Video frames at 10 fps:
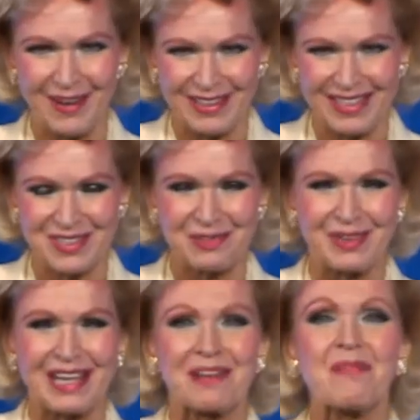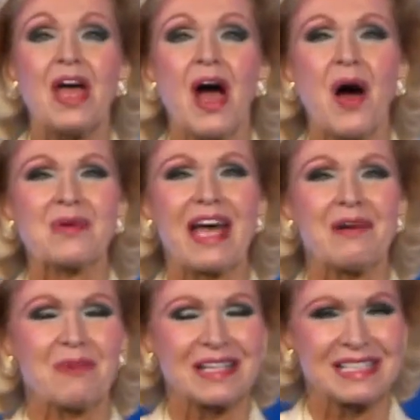it this week. Okay,
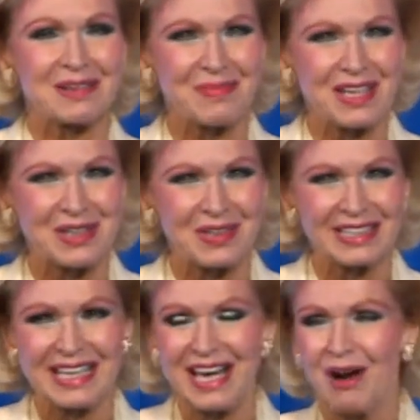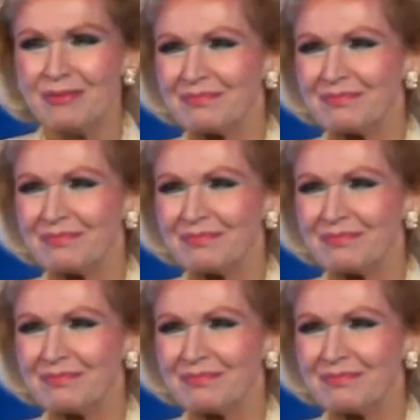what does it mean to a Leo?